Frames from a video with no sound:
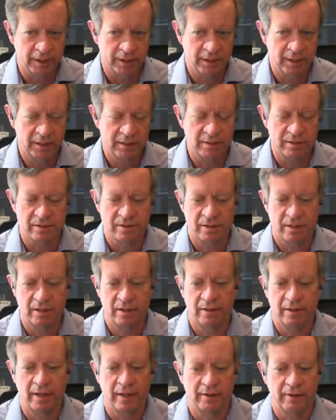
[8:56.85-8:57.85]
They need to
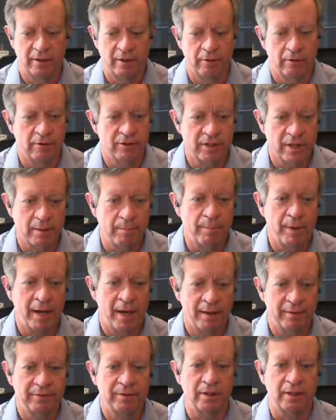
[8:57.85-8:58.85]
see that there is a
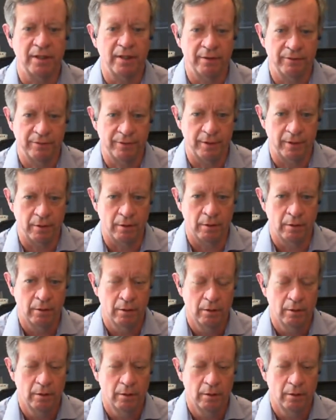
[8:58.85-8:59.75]
path to get there.